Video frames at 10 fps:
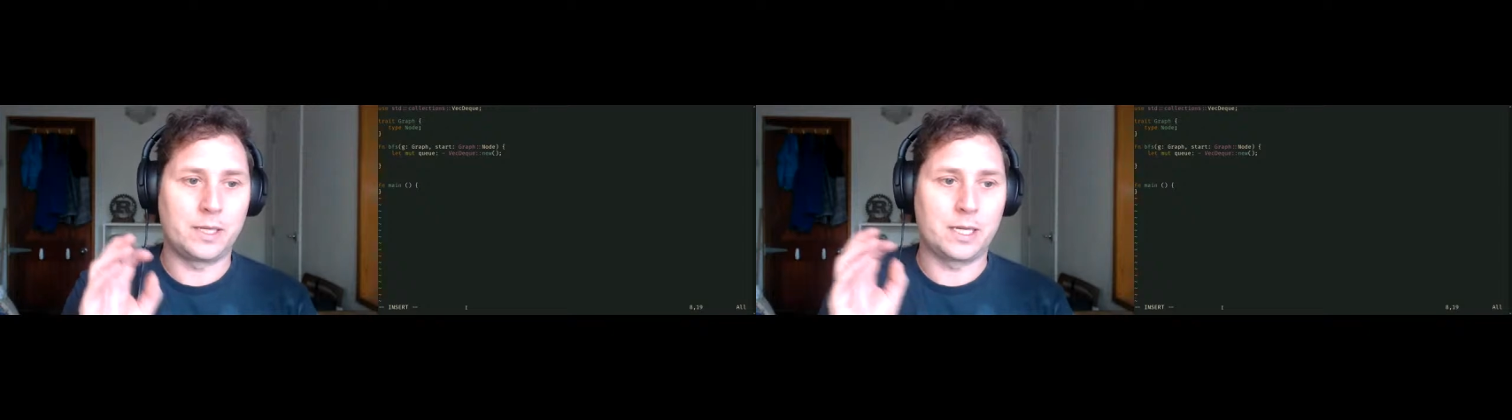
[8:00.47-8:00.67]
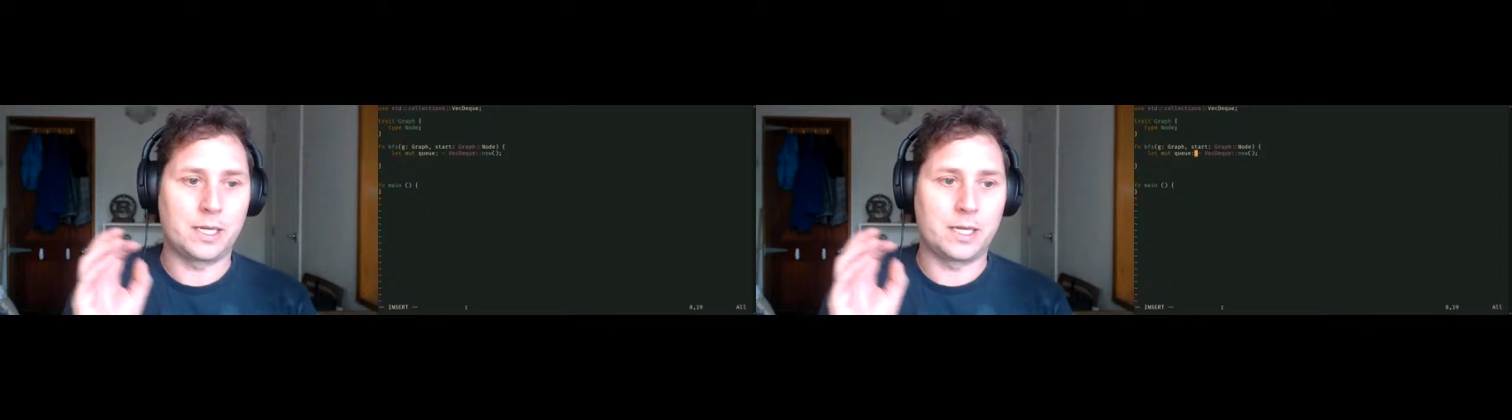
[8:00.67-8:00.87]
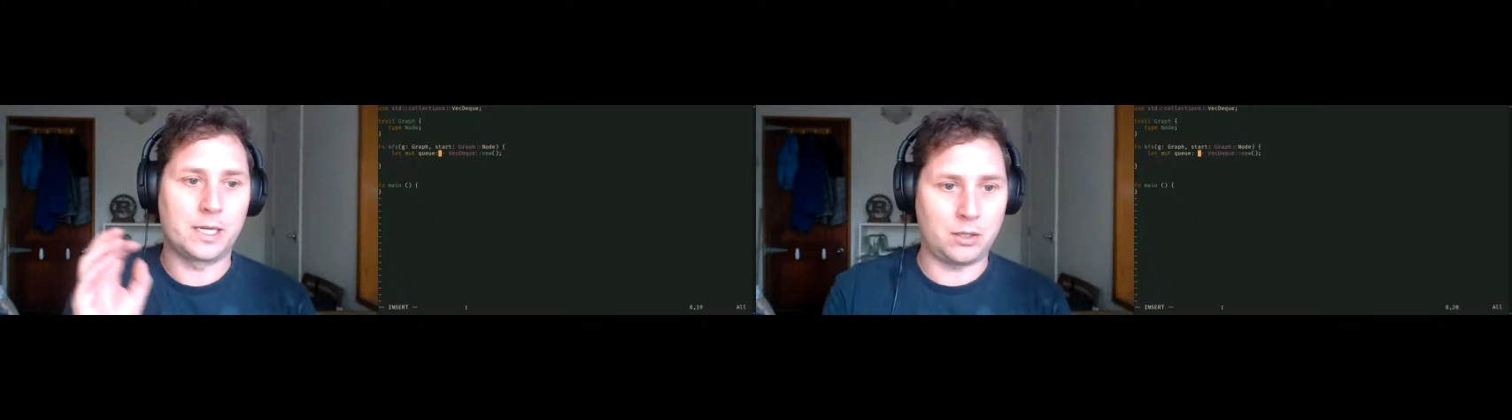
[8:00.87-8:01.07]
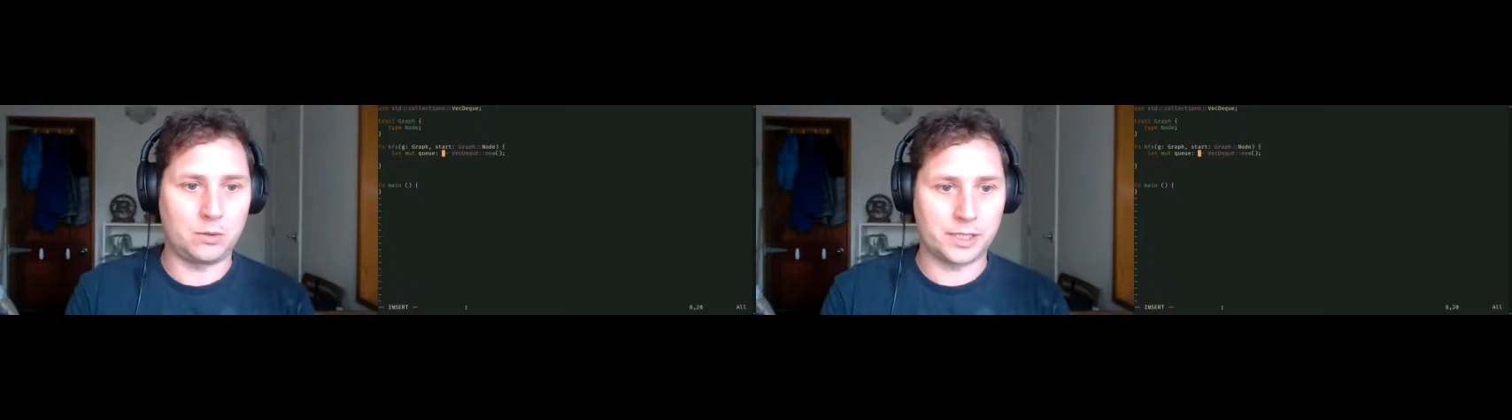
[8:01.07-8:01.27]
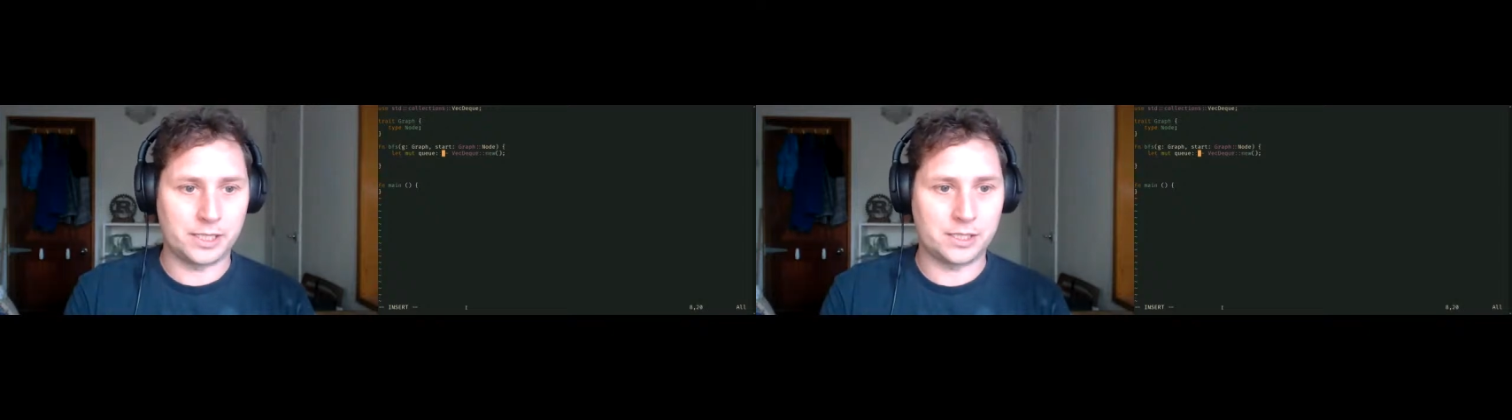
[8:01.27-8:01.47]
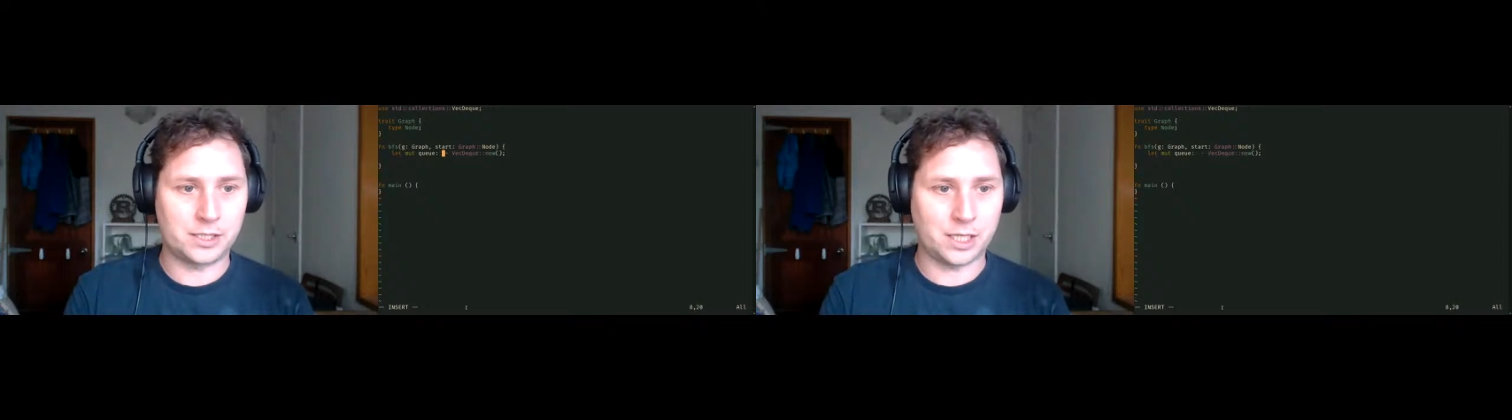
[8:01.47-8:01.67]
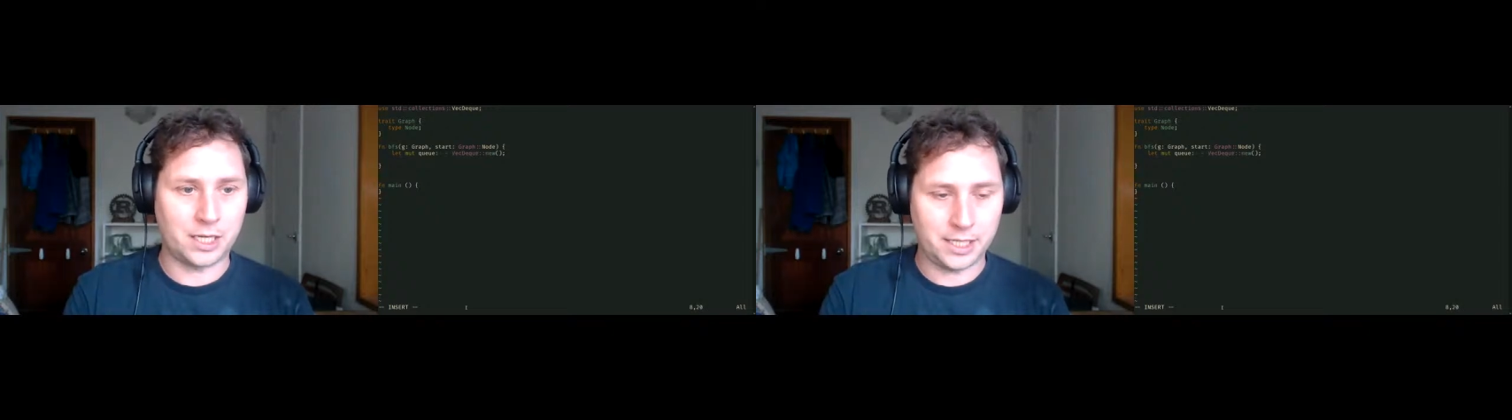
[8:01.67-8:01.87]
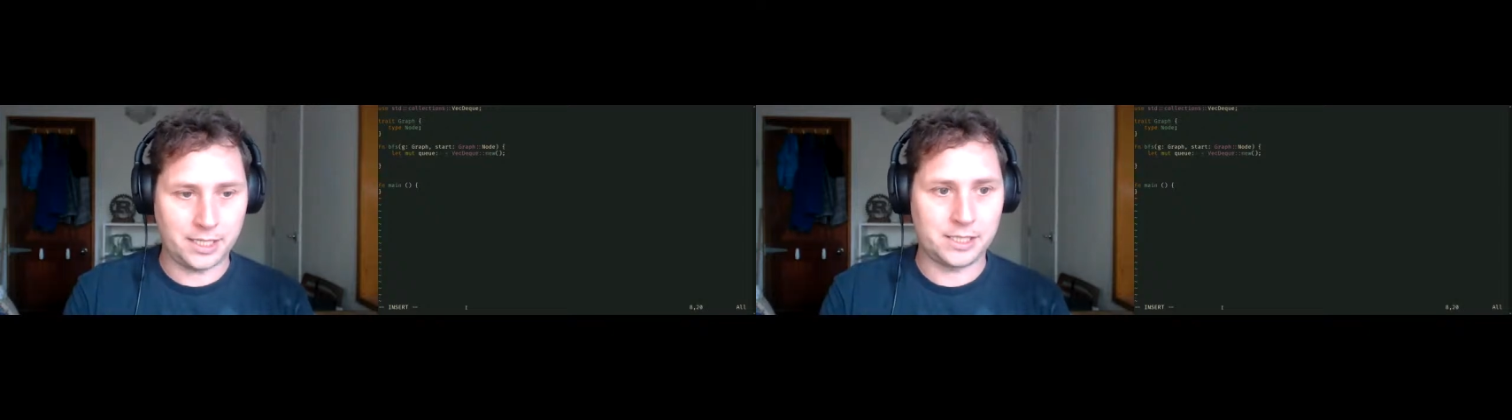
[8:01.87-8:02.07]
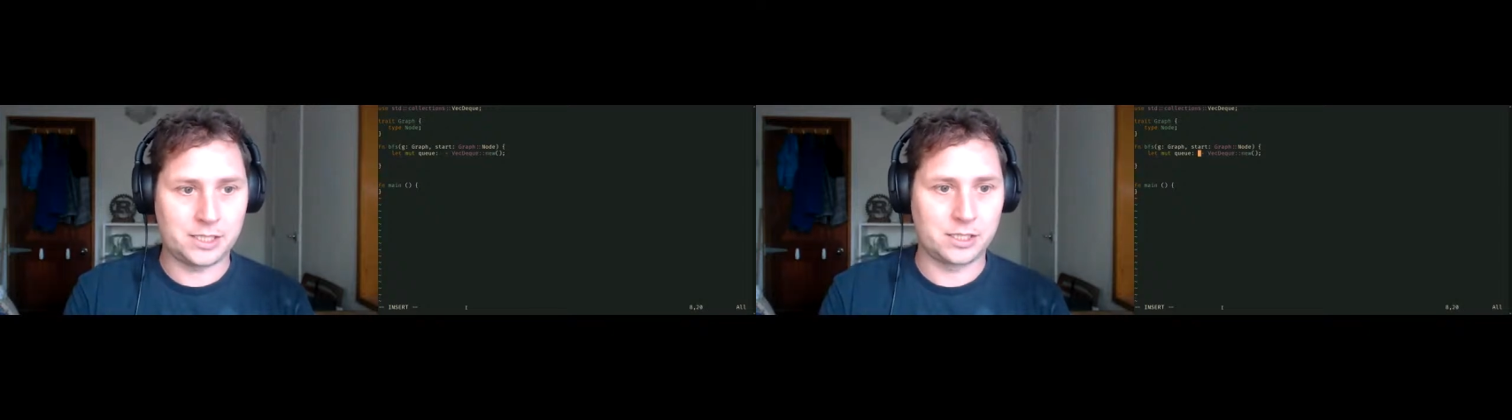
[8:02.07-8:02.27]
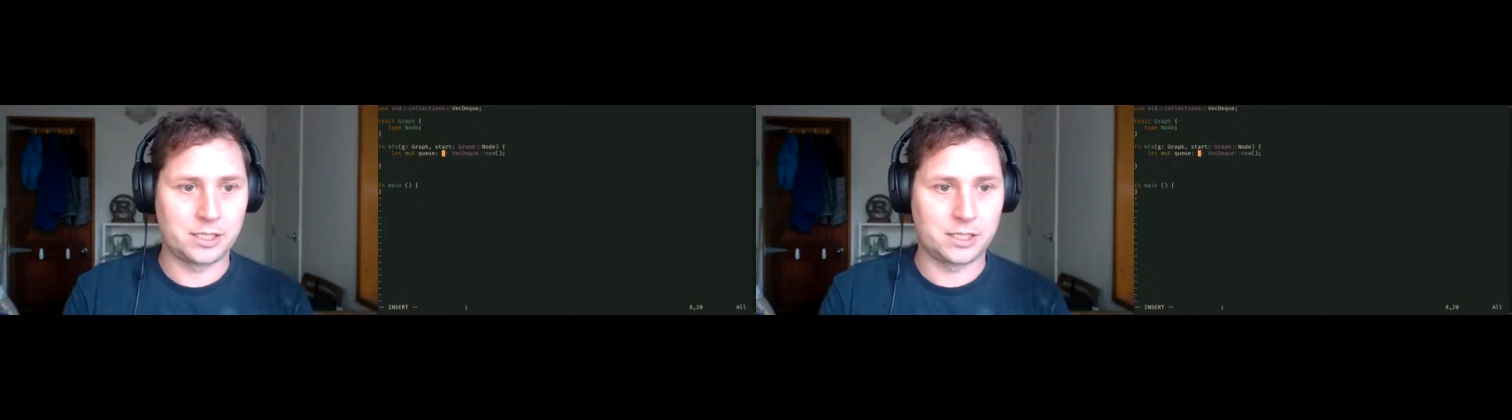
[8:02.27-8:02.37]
are going to hold inside